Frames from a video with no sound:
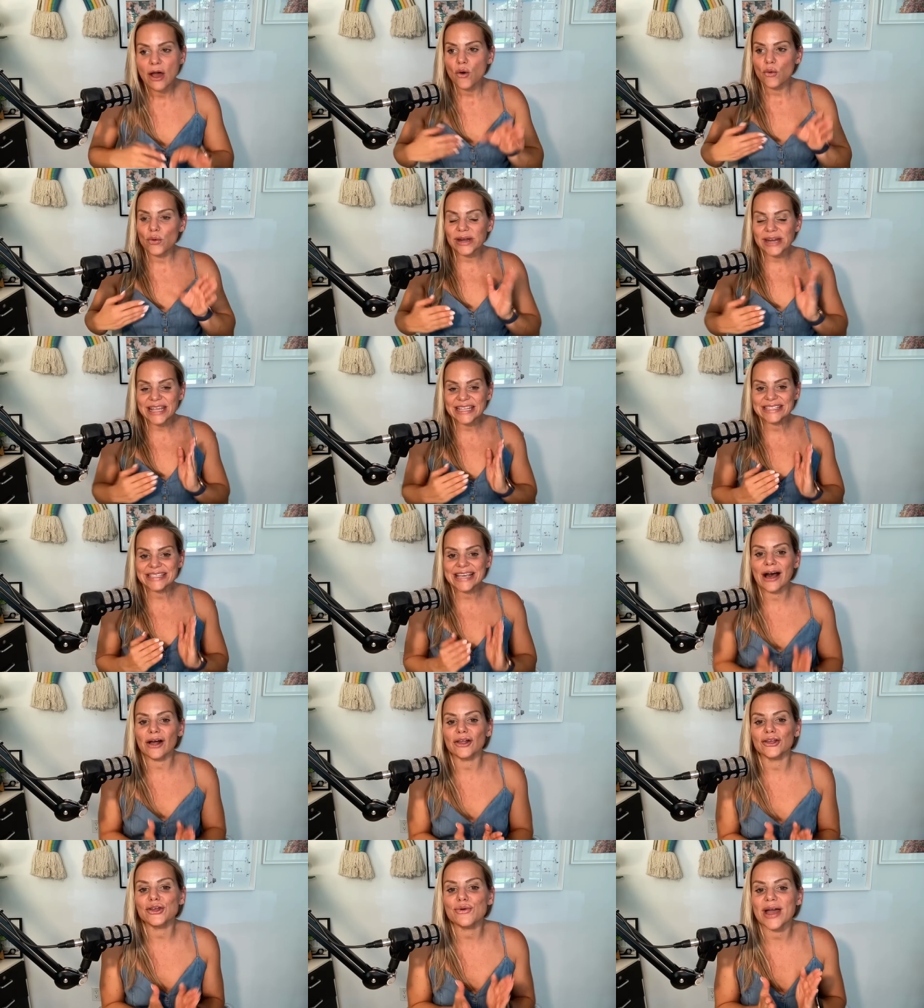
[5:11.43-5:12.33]
When I
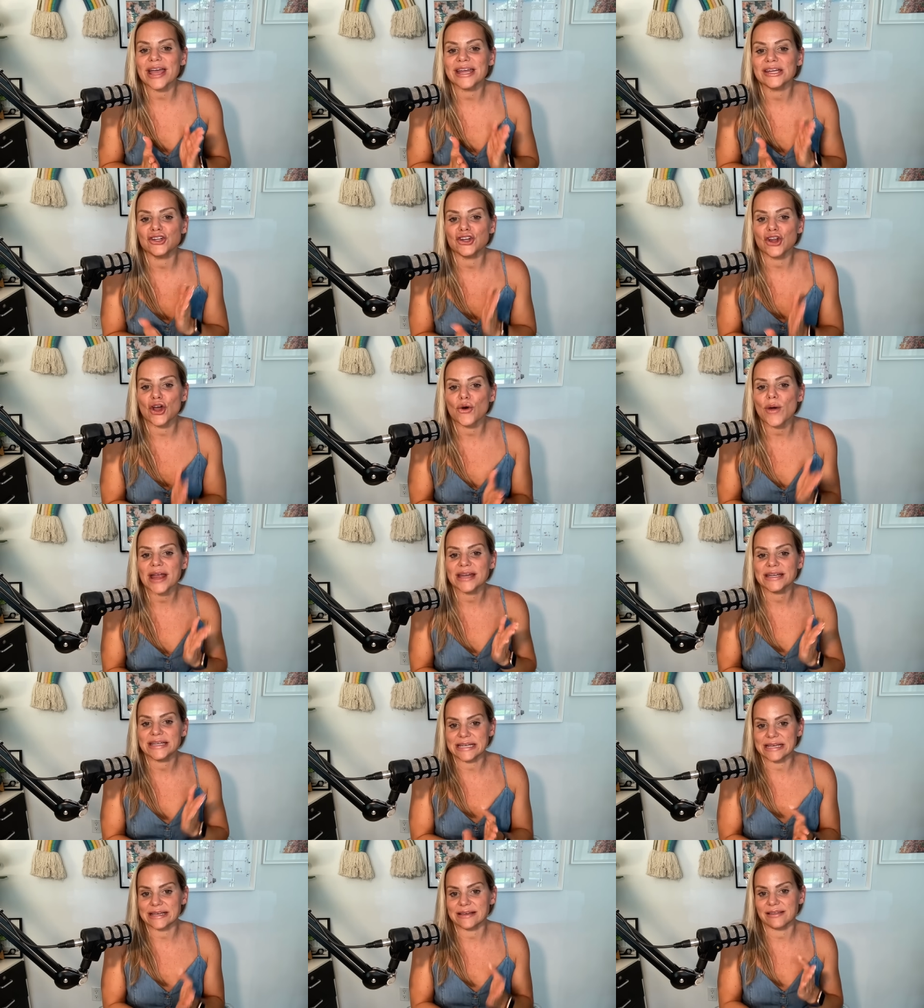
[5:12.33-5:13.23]
tell you, I had no
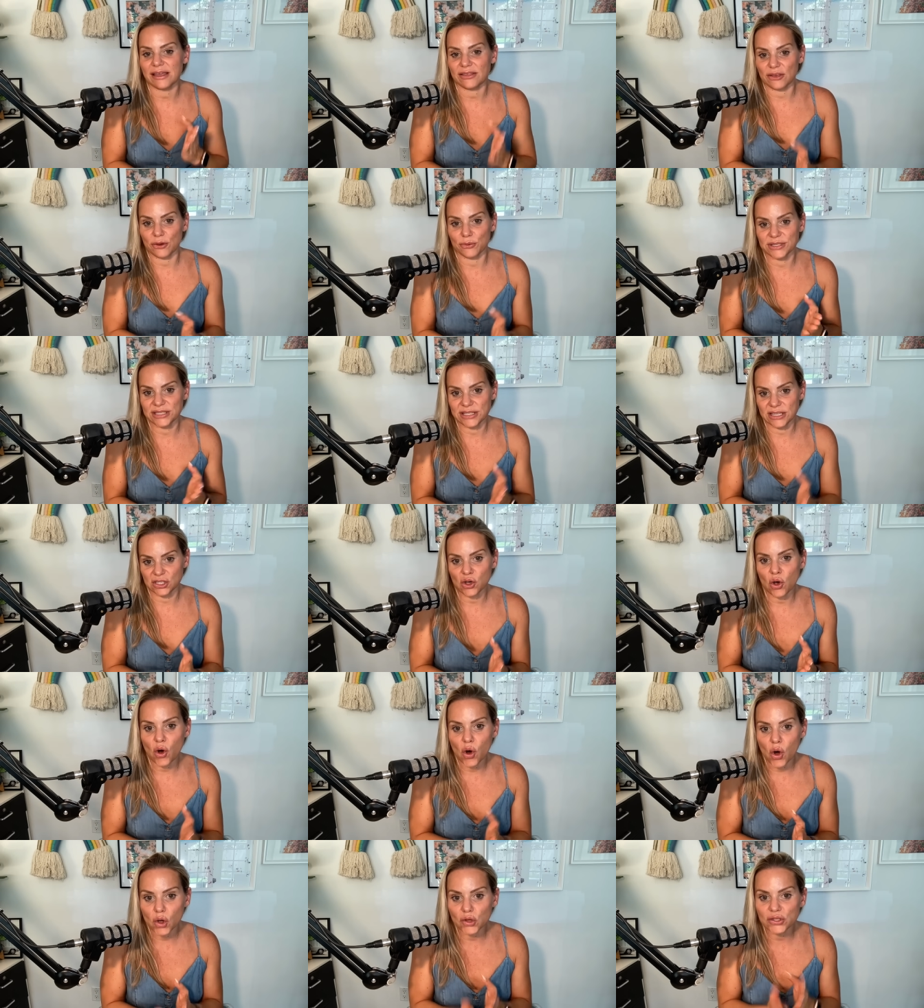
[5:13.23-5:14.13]
idea that there was this
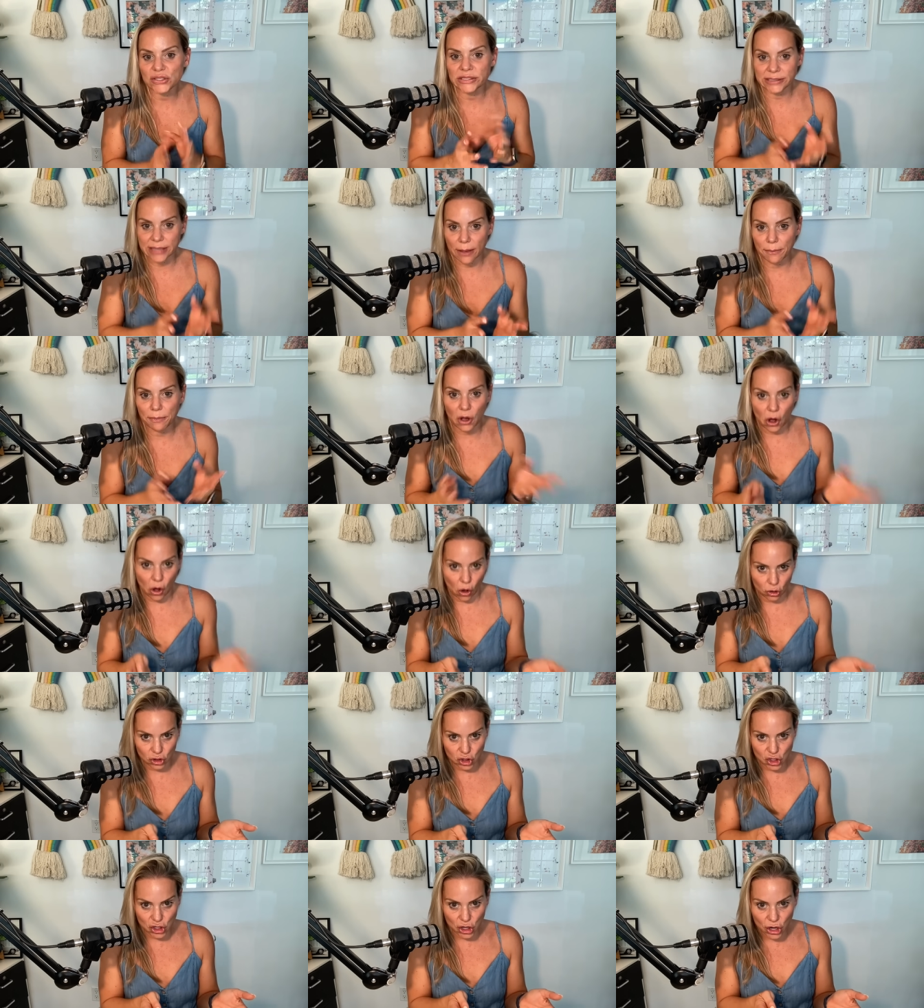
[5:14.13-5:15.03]
whole
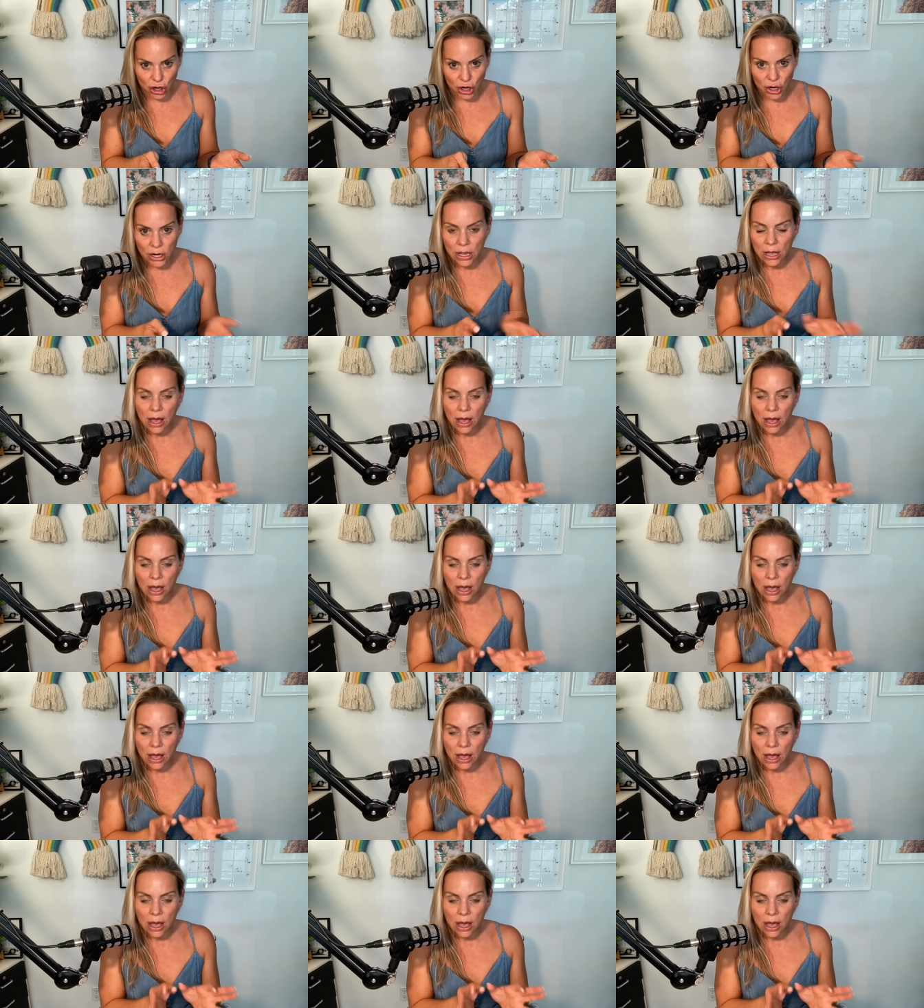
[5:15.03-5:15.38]
subculture